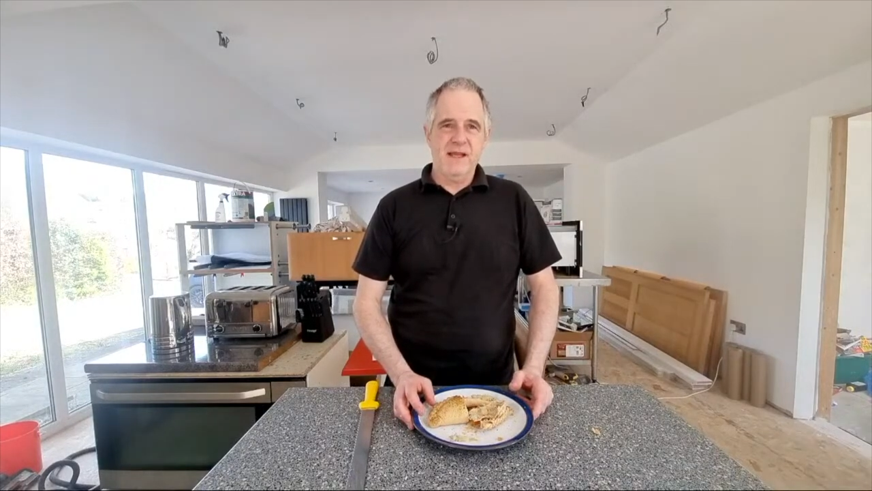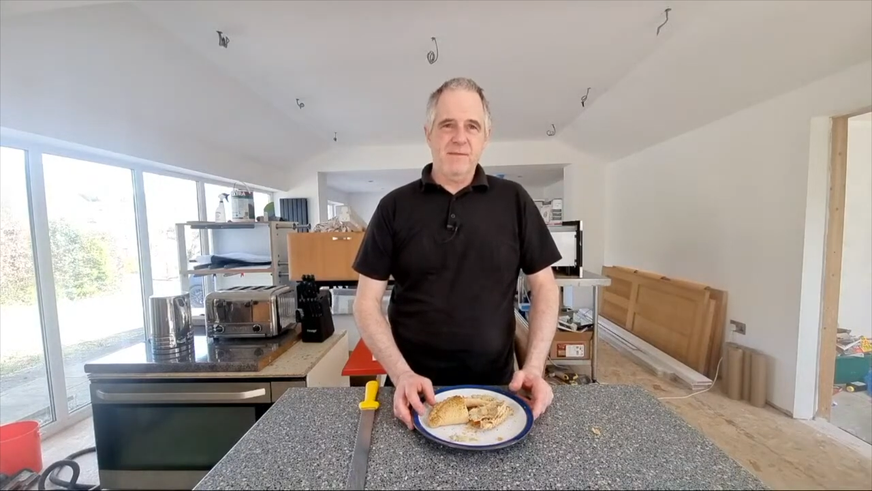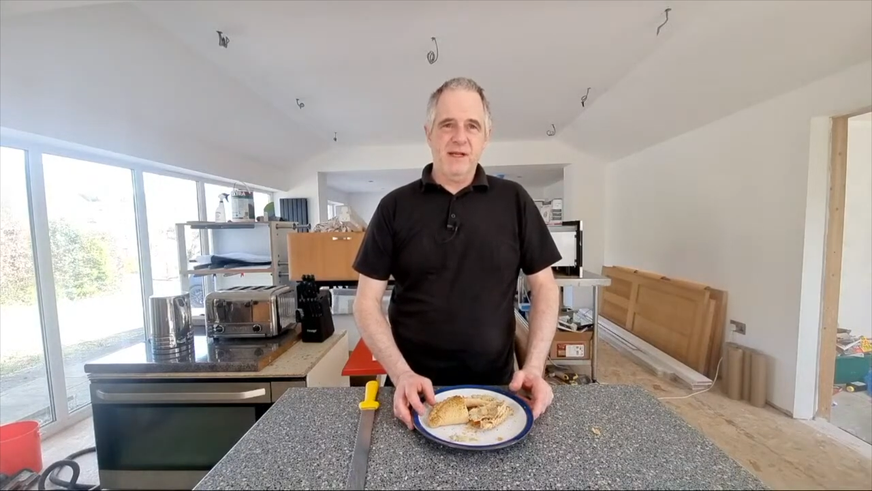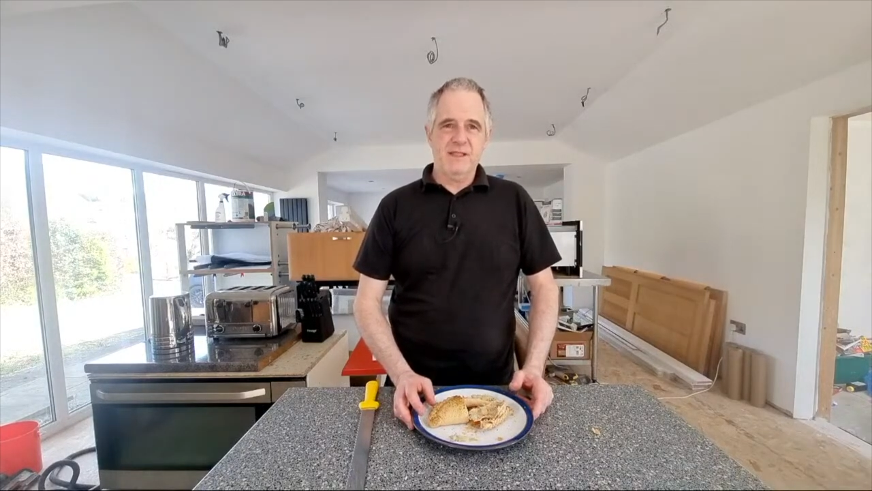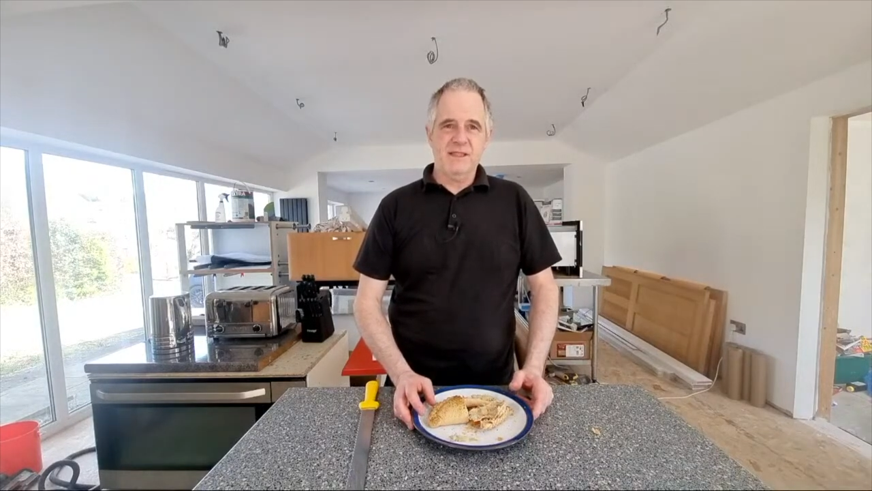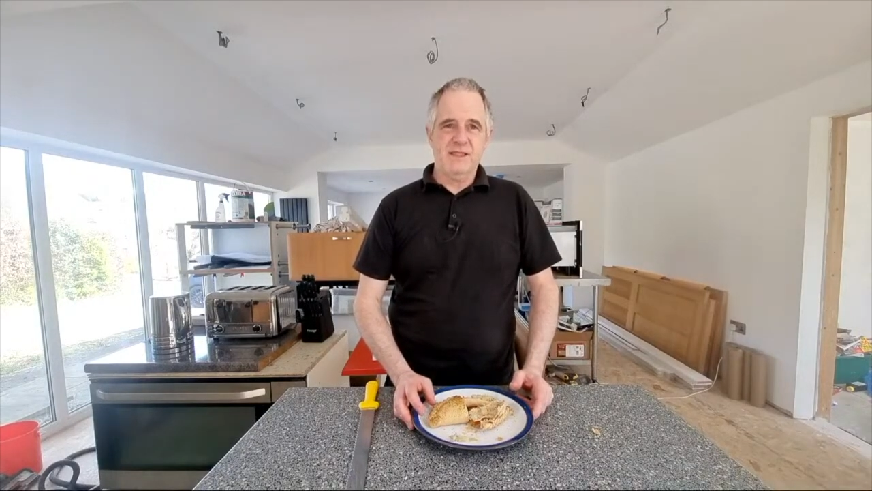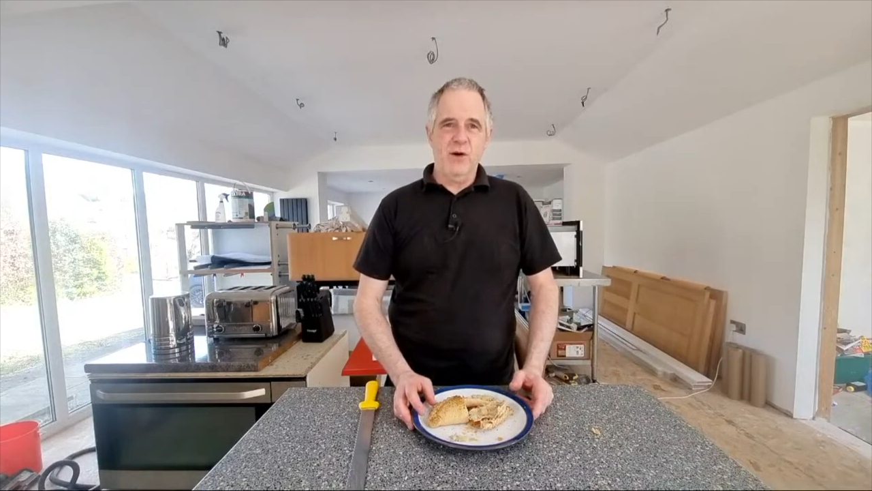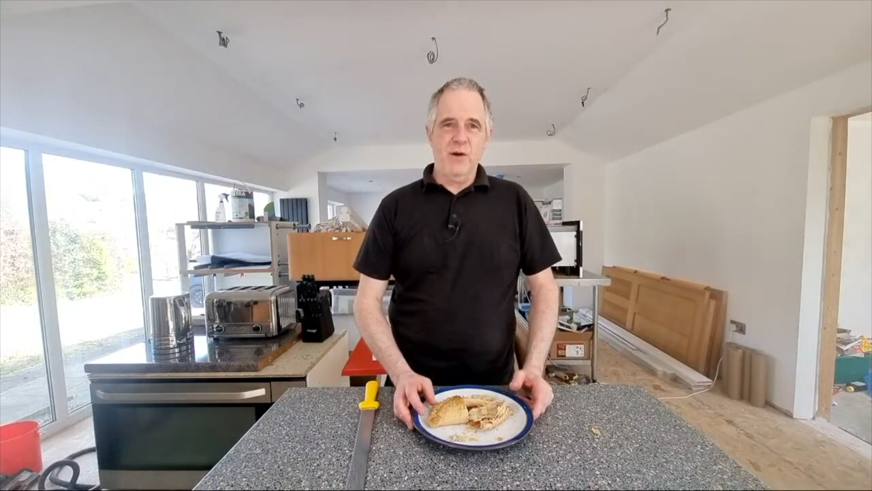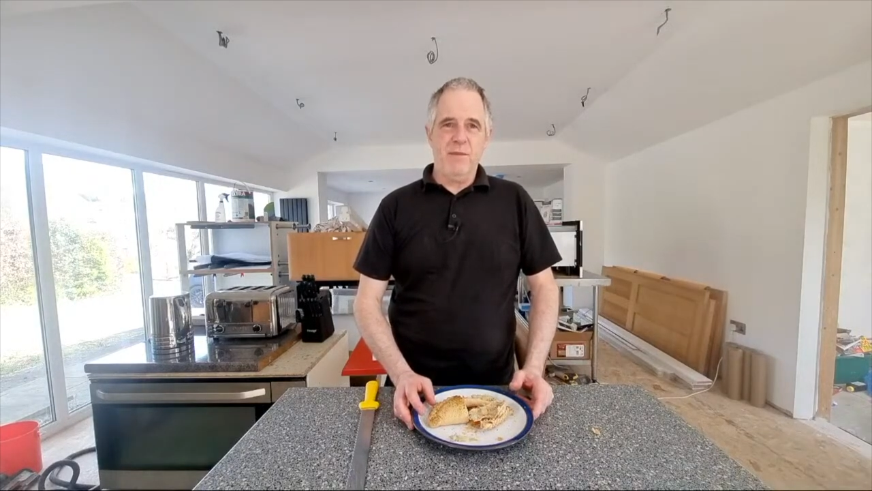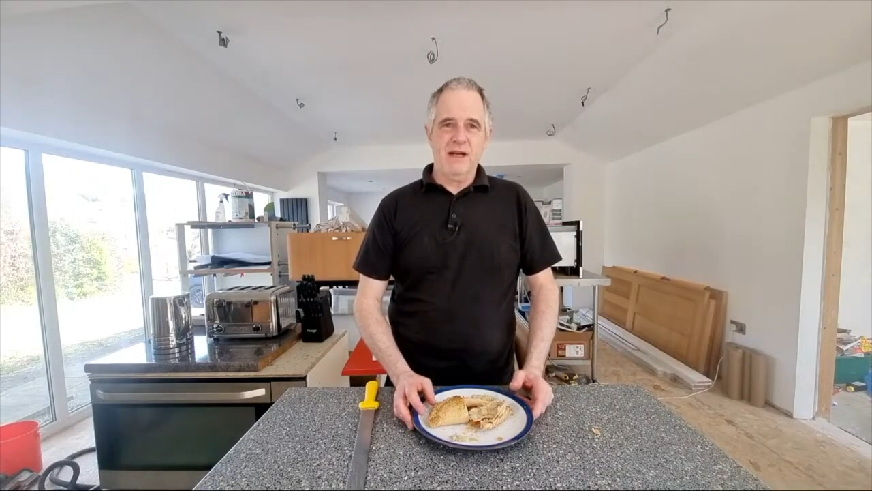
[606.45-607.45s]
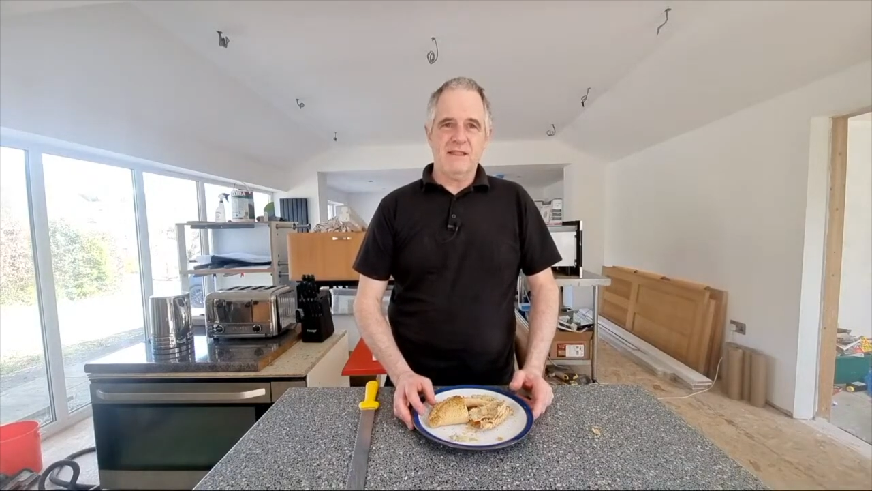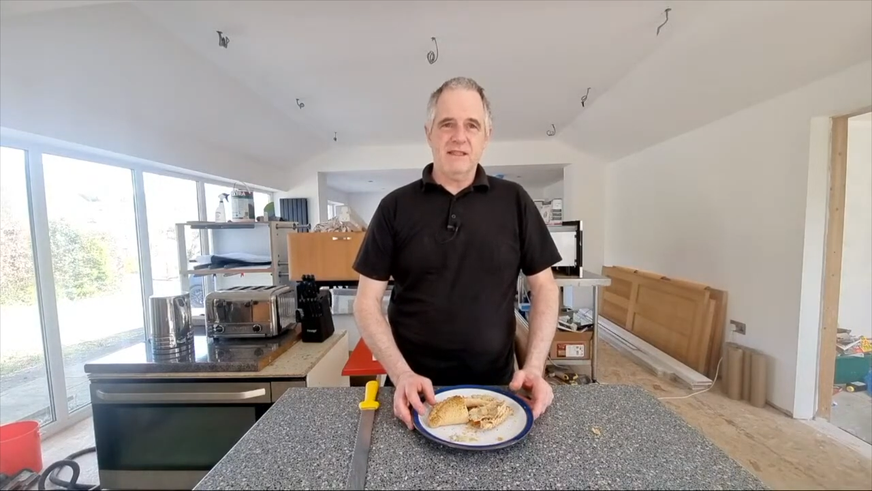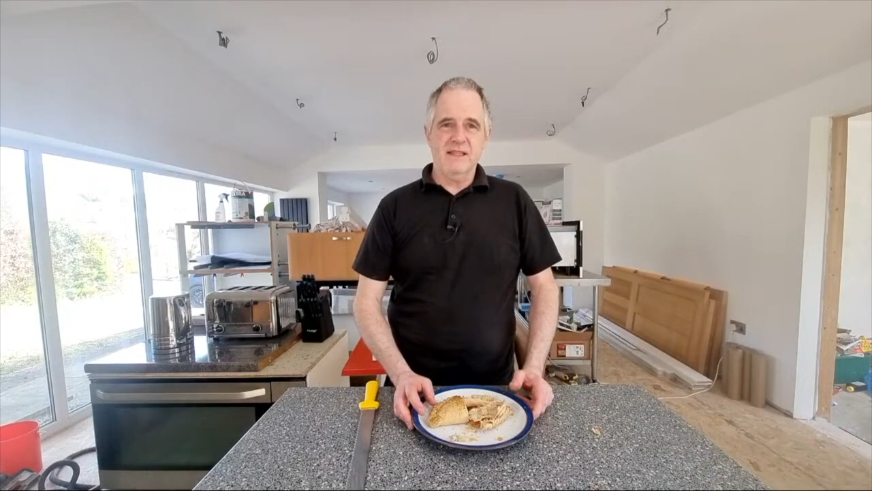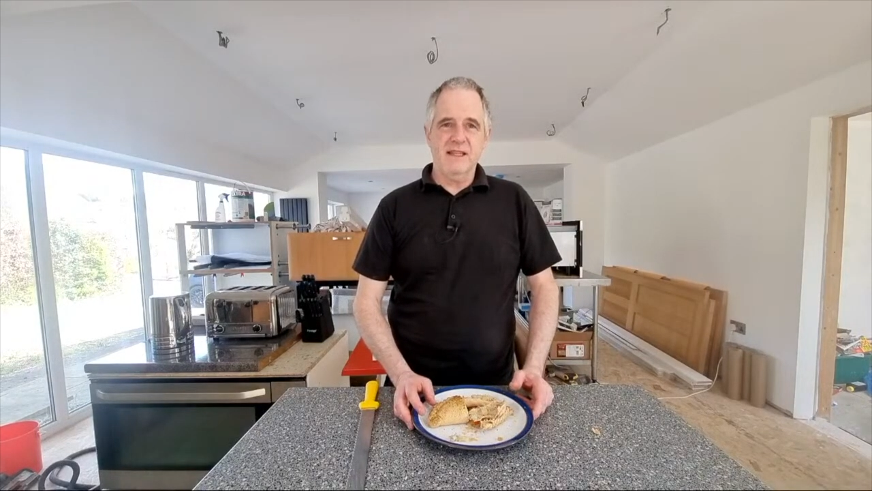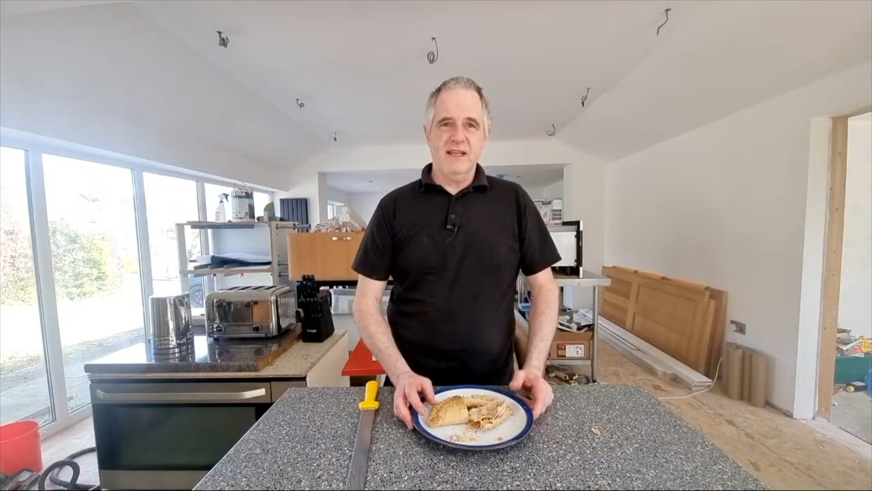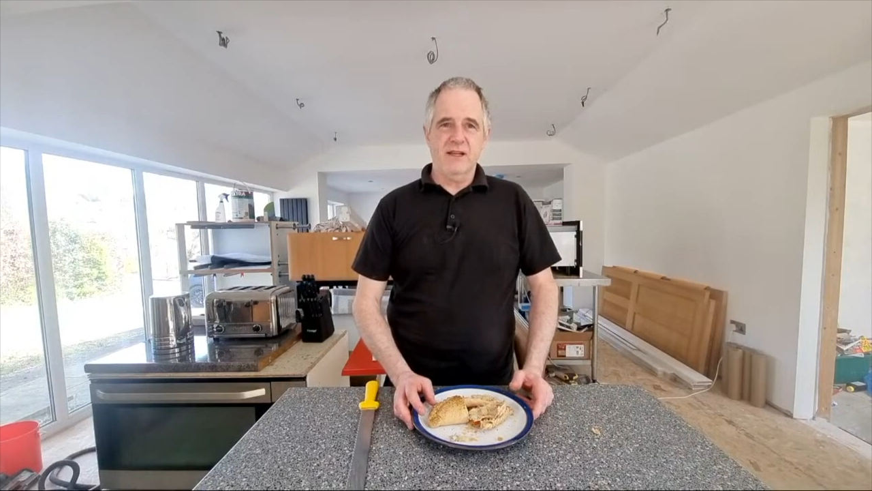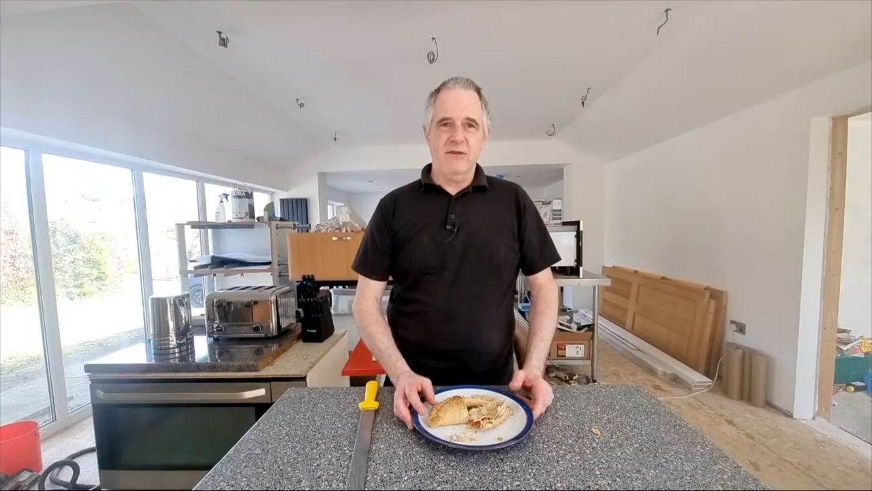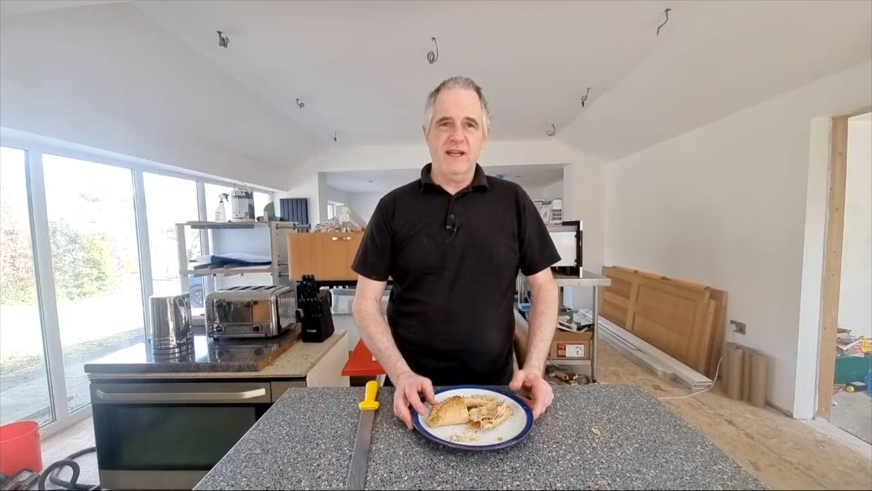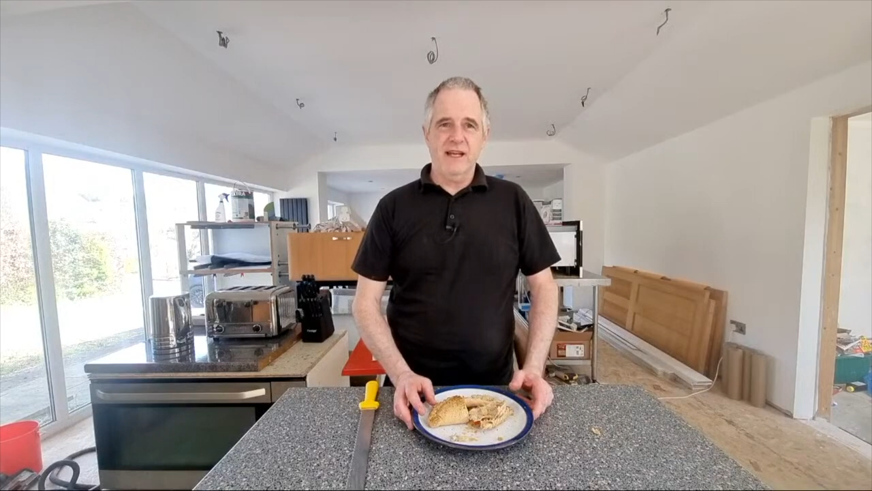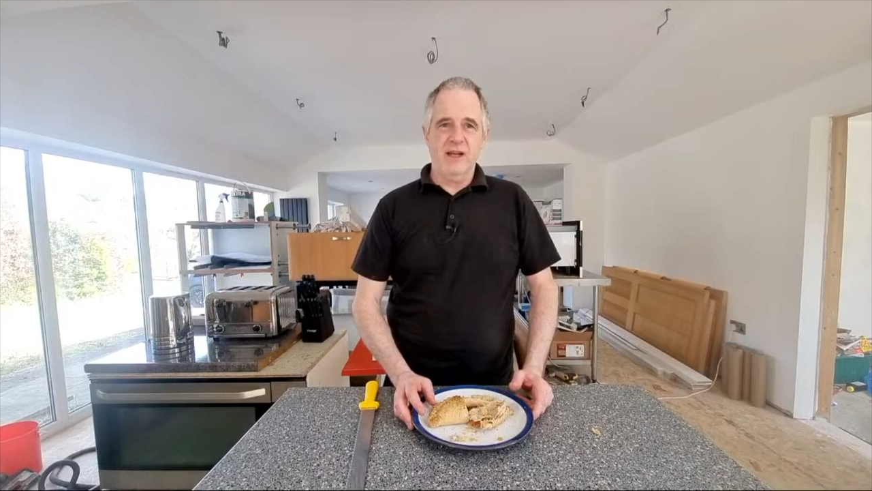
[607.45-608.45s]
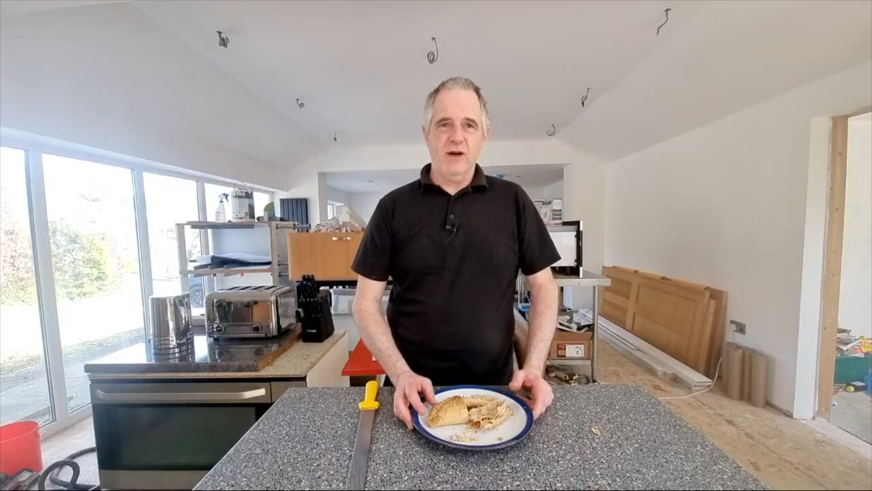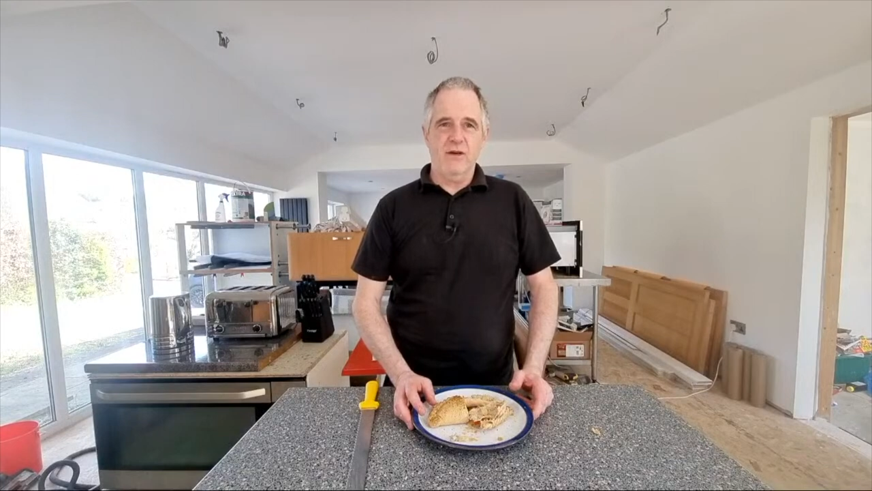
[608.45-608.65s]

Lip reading: Because it's going back to the nitty gritty